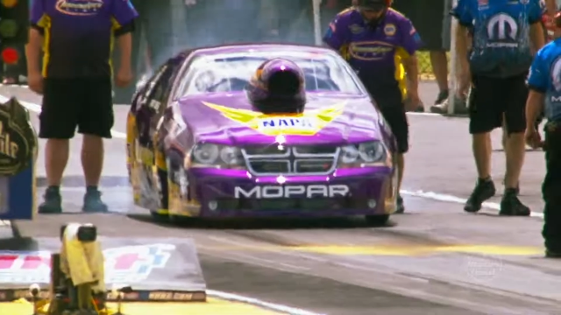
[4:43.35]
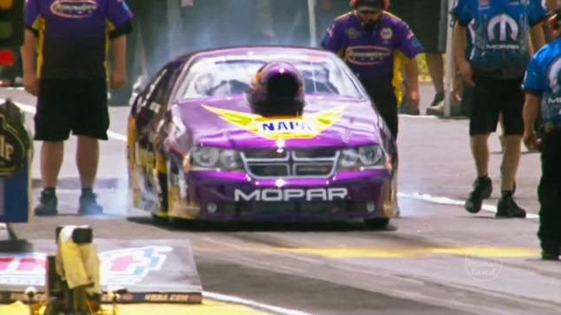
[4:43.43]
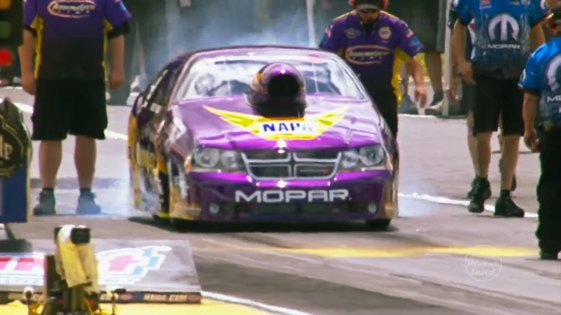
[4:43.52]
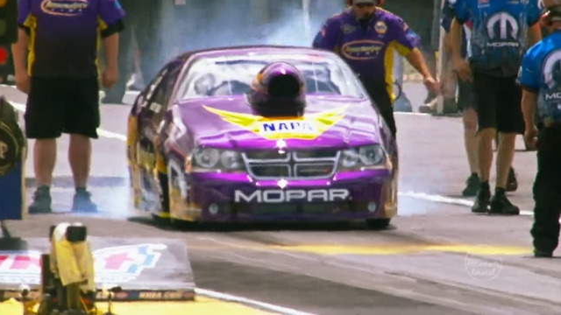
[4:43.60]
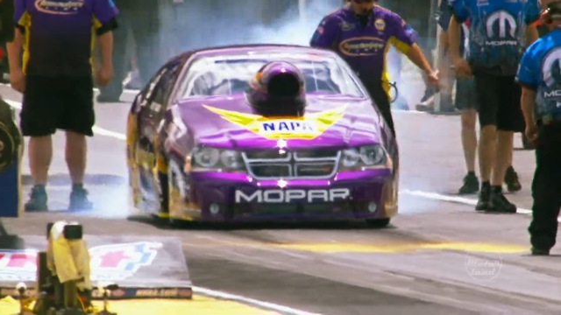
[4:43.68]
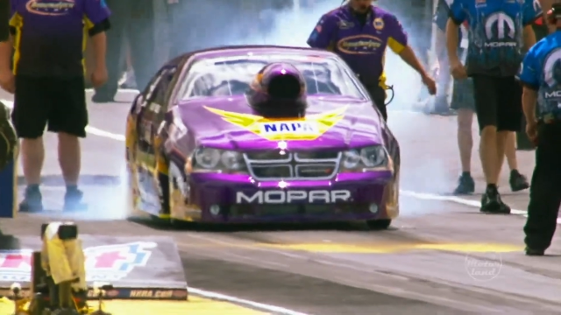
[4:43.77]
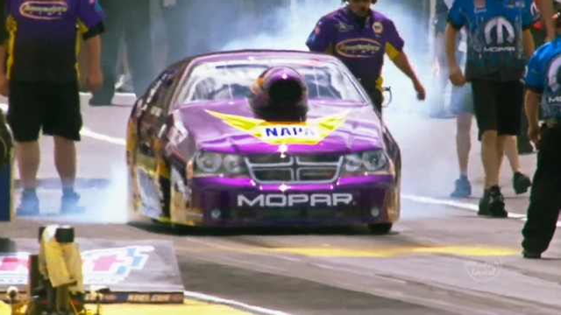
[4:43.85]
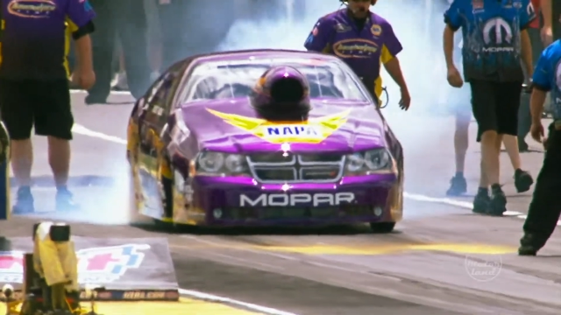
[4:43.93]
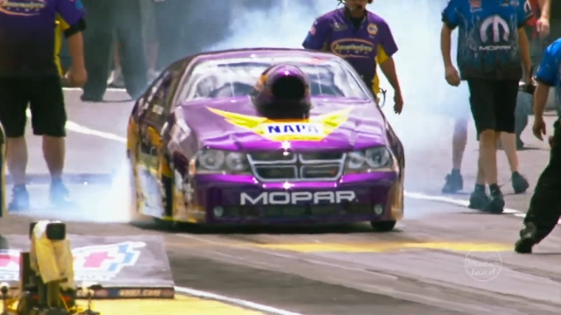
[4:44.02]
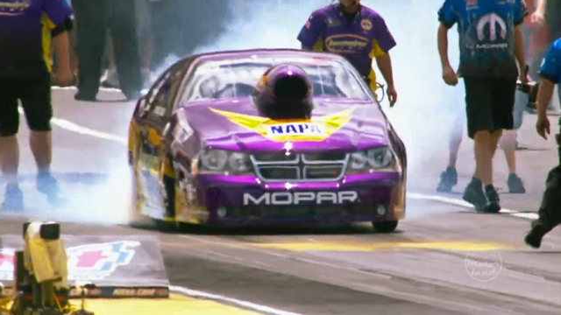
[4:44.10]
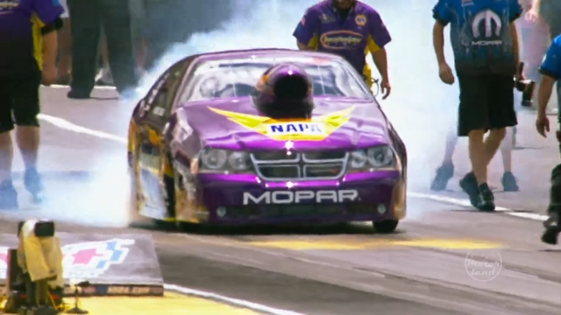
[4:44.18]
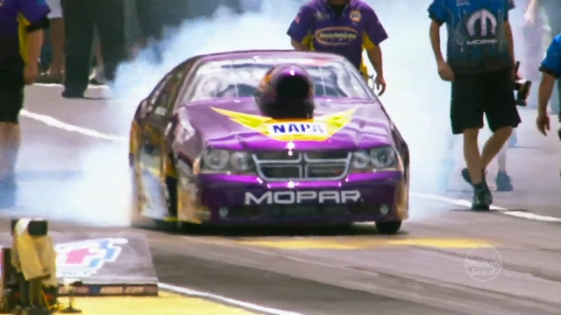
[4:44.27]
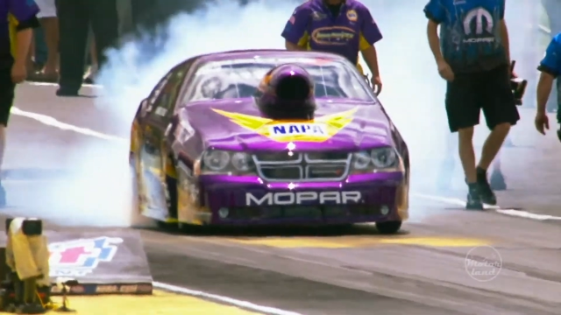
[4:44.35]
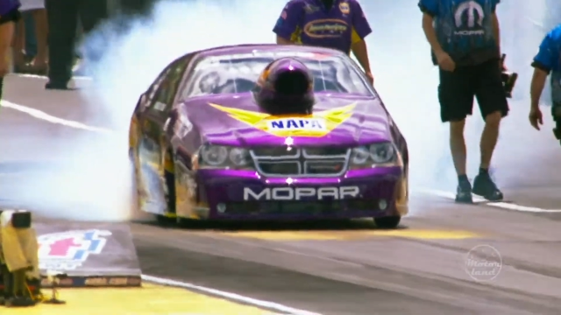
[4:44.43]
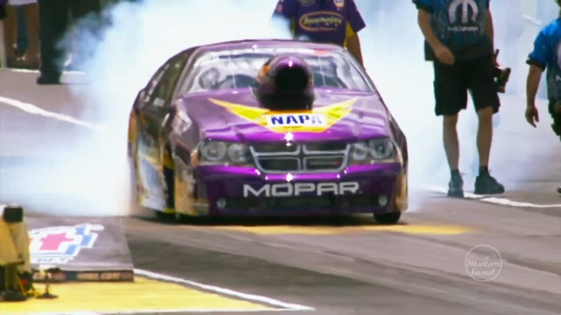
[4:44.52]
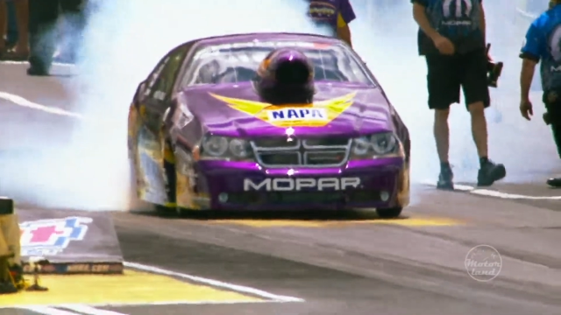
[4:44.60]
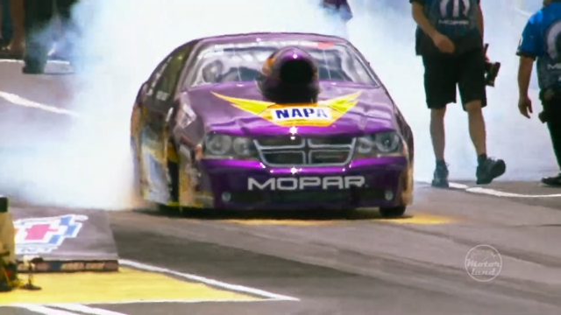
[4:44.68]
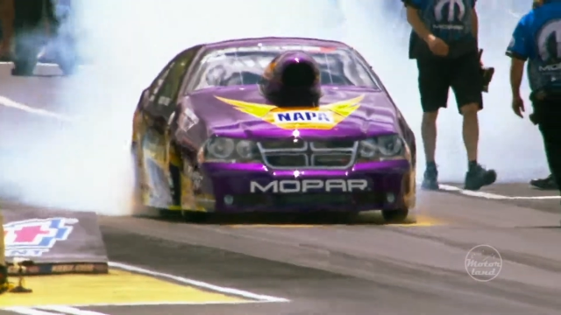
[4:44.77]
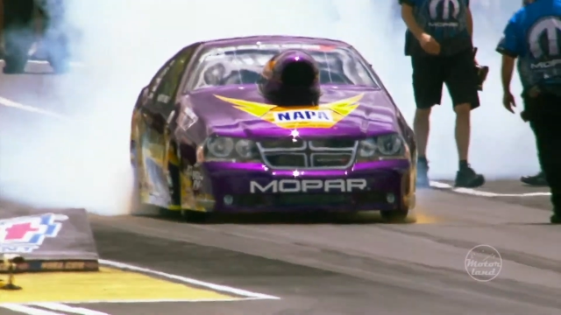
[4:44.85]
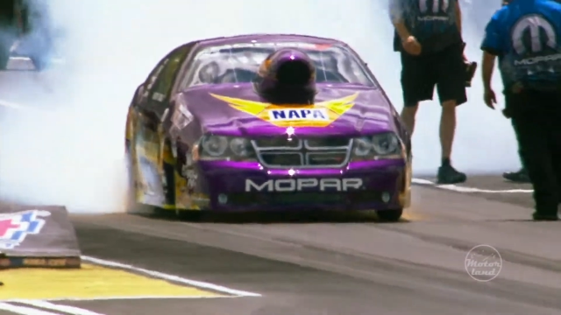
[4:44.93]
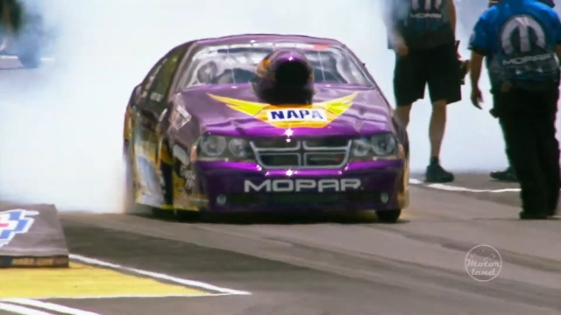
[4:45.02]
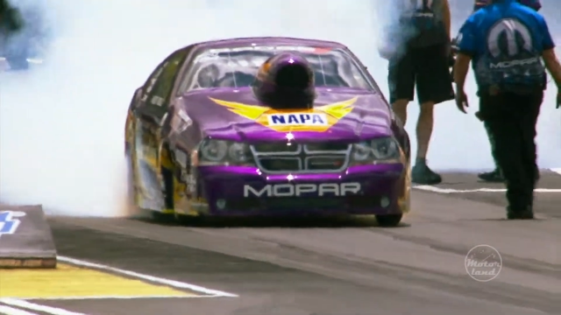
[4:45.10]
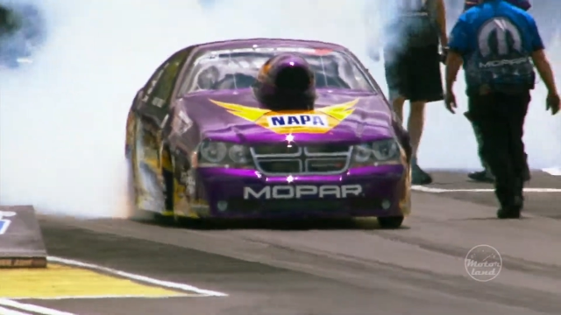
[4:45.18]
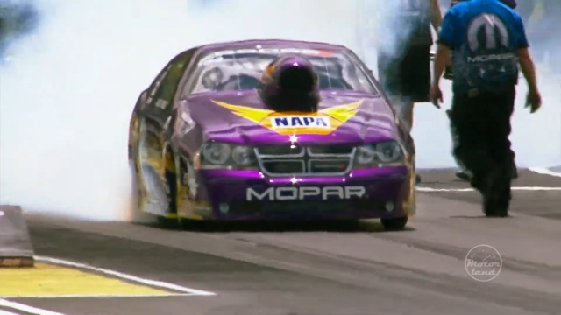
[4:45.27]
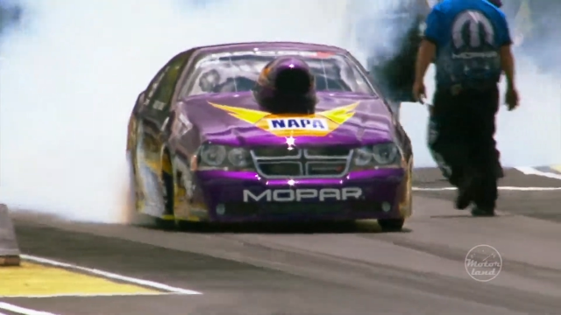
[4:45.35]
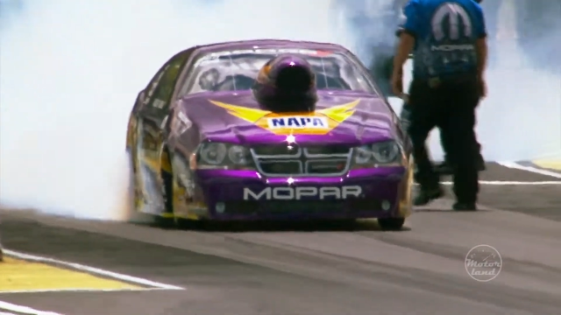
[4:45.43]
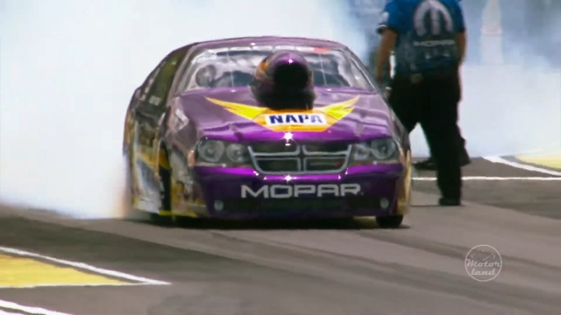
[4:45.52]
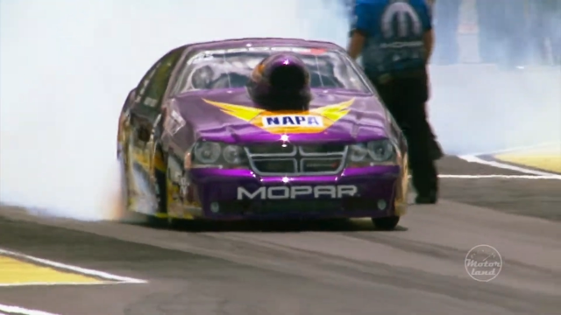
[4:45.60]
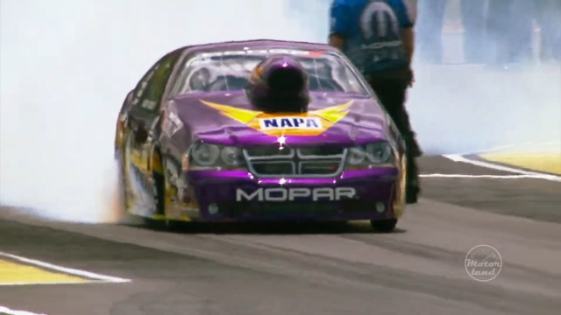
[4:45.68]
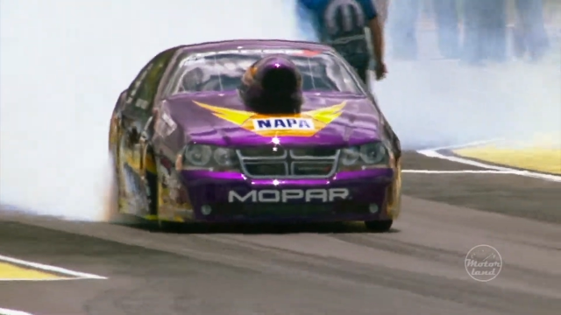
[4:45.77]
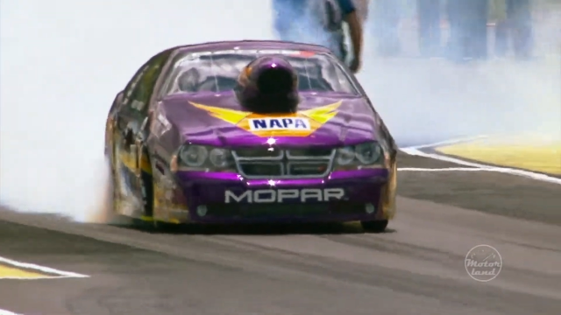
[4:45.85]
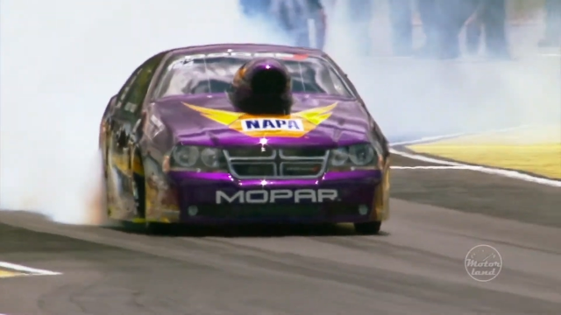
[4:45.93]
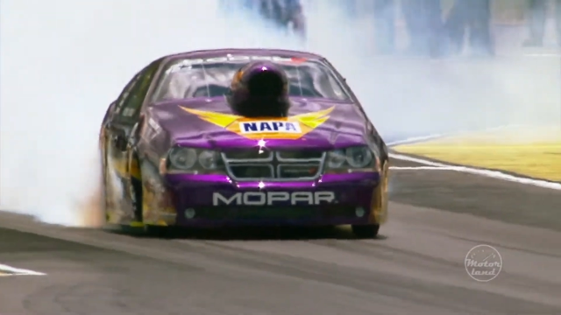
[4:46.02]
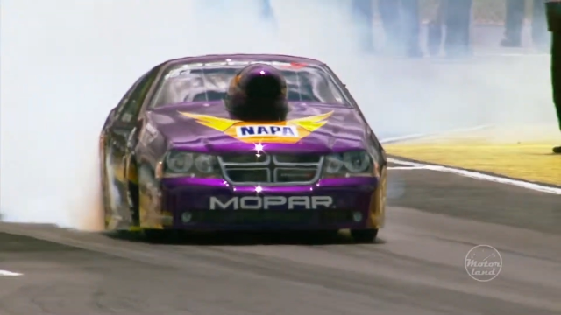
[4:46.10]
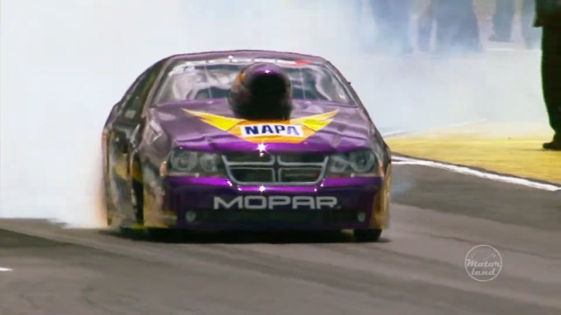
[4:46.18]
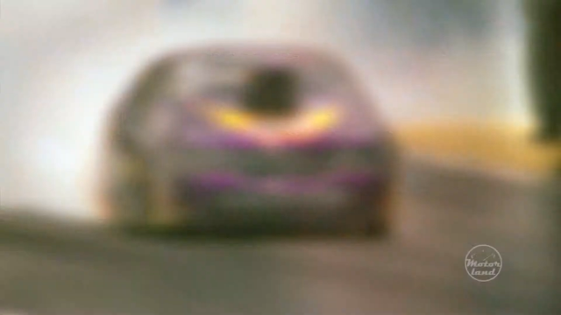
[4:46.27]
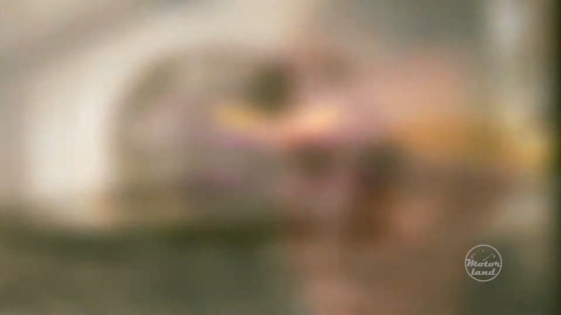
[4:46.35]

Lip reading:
(no speaker visible)